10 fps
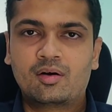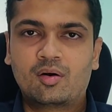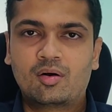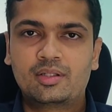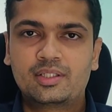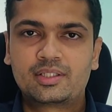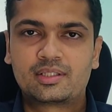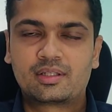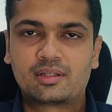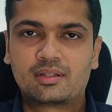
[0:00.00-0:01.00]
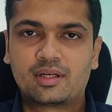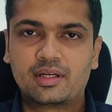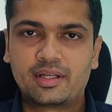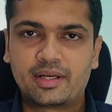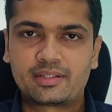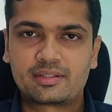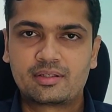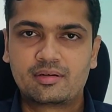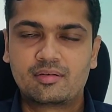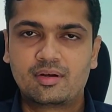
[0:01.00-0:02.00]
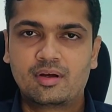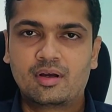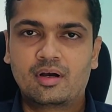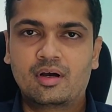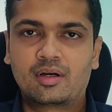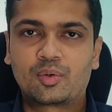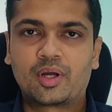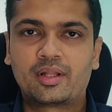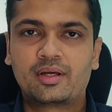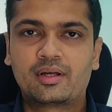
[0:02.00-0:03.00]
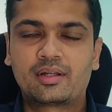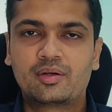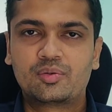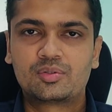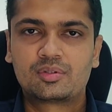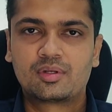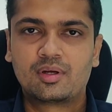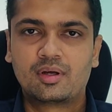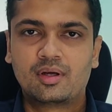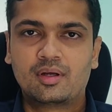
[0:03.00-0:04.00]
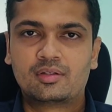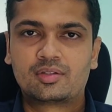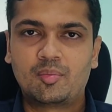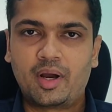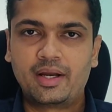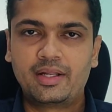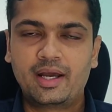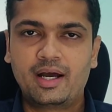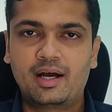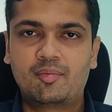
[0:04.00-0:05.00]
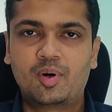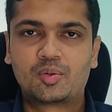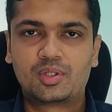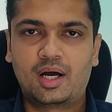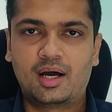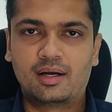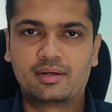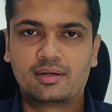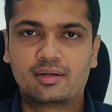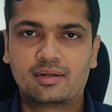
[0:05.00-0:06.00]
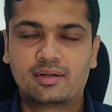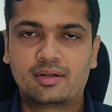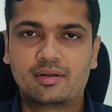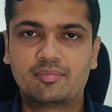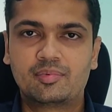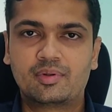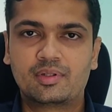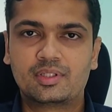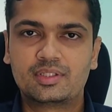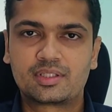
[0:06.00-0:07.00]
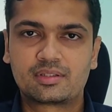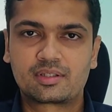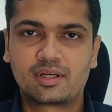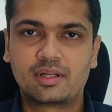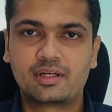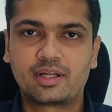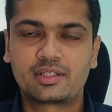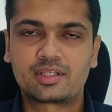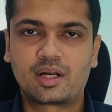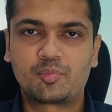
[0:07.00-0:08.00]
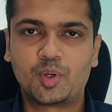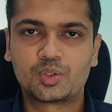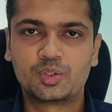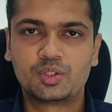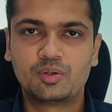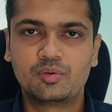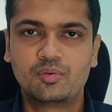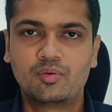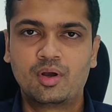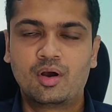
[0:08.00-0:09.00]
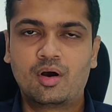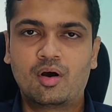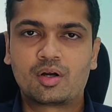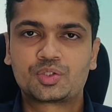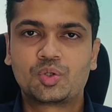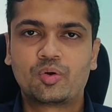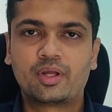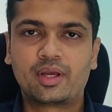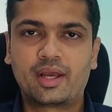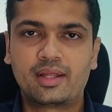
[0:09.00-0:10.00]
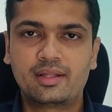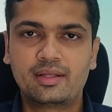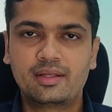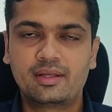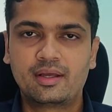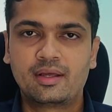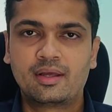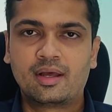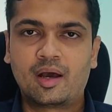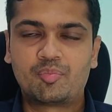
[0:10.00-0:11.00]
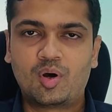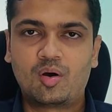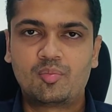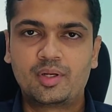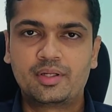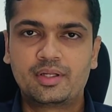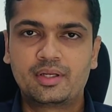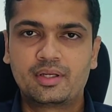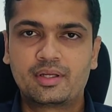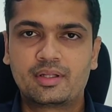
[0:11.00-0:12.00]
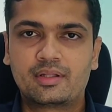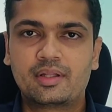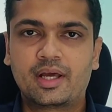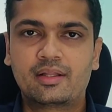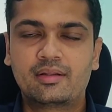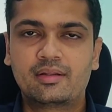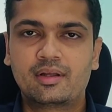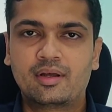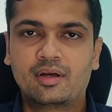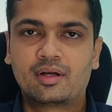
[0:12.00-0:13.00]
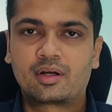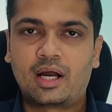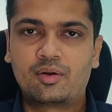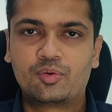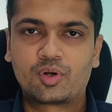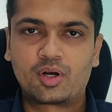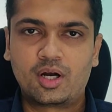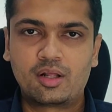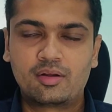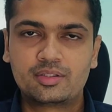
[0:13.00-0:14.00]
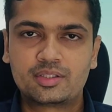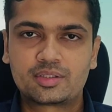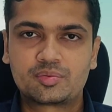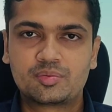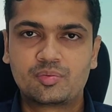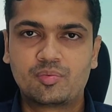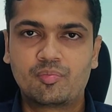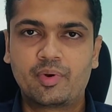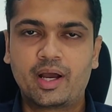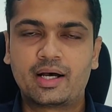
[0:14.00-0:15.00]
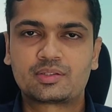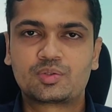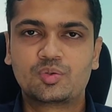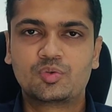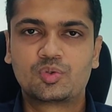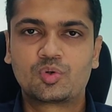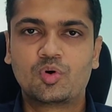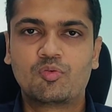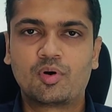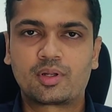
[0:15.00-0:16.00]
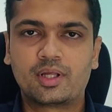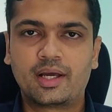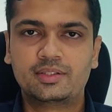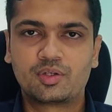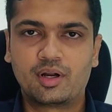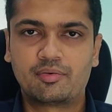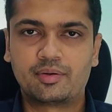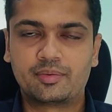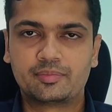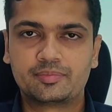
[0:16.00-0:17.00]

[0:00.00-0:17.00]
All these three tests together gives some idea about the heart. If these screening tests are positive or showing any abnormality, then your cardiologist may ask you to go for the angiography.